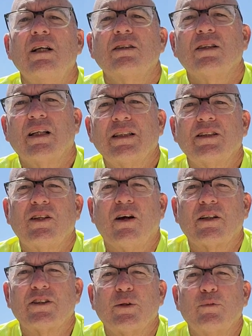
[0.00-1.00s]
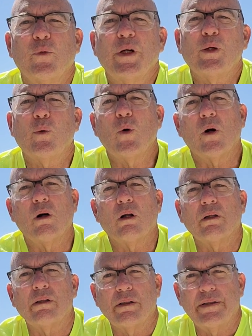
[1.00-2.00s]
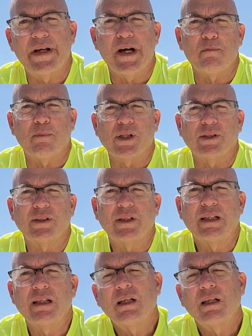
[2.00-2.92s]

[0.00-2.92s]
So let's talk some real world numbers.